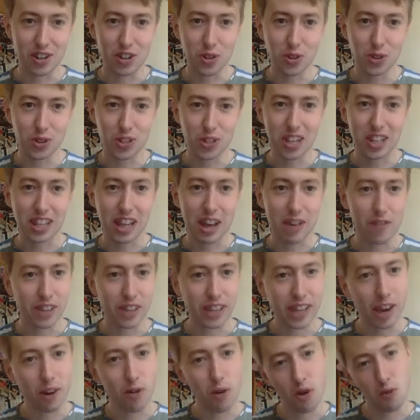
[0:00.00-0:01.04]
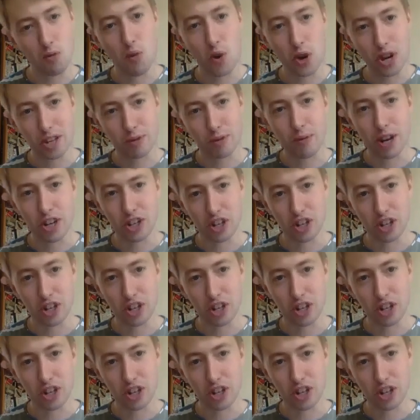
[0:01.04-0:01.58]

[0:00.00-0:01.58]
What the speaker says: And you're sitting there thinking, well, what is my